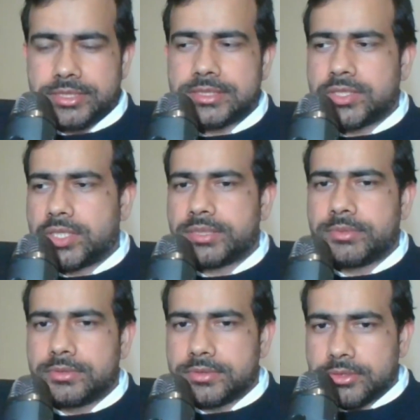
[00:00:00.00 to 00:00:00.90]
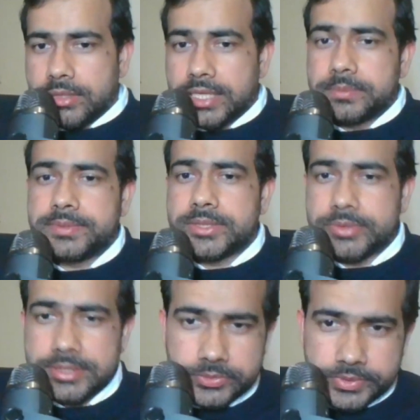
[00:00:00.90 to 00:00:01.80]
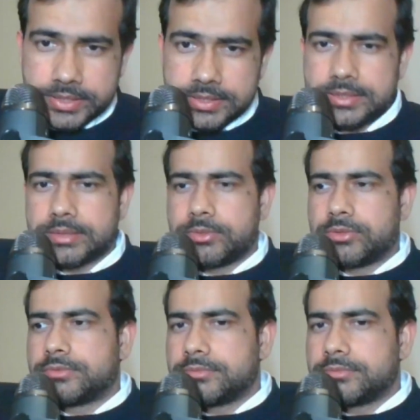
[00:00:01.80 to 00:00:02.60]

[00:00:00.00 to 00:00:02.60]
Which is not about you know high frequency trading. It's about